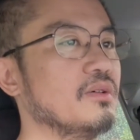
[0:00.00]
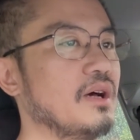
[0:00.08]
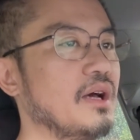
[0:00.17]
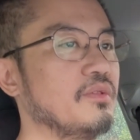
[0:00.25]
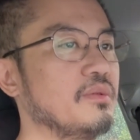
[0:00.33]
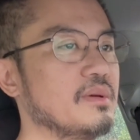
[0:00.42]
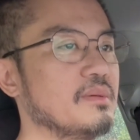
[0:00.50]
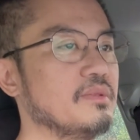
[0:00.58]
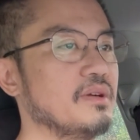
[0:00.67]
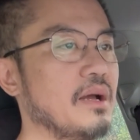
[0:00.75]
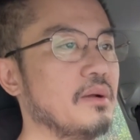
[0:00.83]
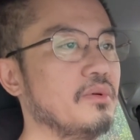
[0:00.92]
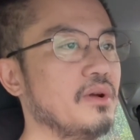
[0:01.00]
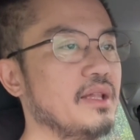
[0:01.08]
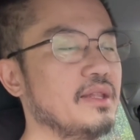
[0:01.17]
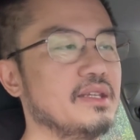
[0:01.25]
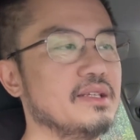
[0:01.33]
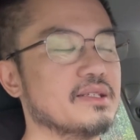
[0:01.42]
remember I
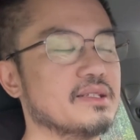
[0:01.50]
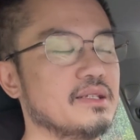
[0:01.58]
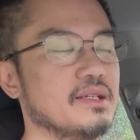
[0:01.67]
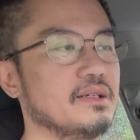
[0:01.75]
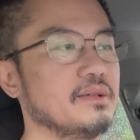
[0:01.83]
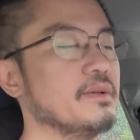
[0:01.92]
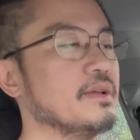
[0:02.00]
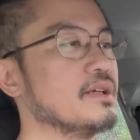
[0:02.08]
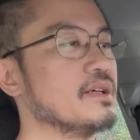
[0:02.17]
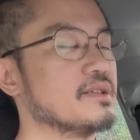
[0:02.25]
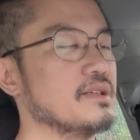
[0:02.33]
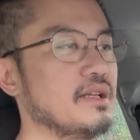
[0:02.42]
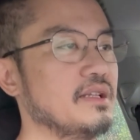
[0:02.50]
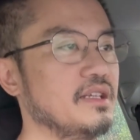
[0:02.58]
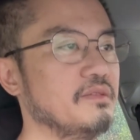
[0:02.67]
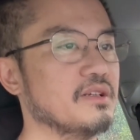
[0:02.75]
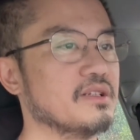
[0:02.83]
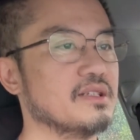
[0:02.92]
read this
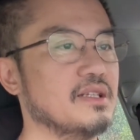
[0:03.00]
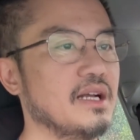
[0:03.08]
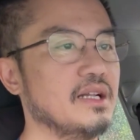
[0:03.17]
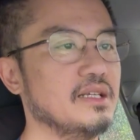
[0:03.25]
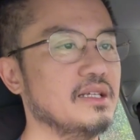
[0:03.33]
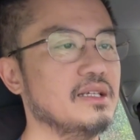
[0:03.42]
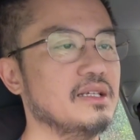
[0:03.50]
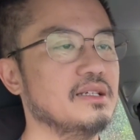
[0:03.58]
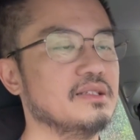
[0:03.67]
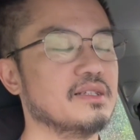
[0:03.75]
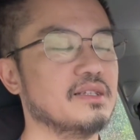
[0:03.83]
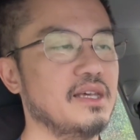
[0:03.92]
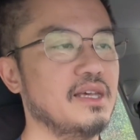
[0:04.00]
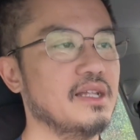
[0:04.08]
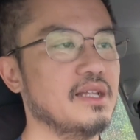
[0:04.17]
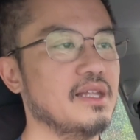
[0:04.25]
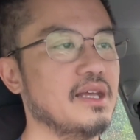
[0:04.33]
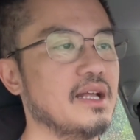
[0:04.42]
scientific study is
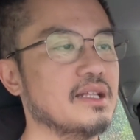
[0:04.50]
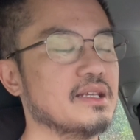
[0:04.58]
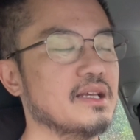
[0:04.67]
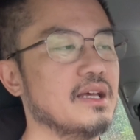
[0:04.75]
saying that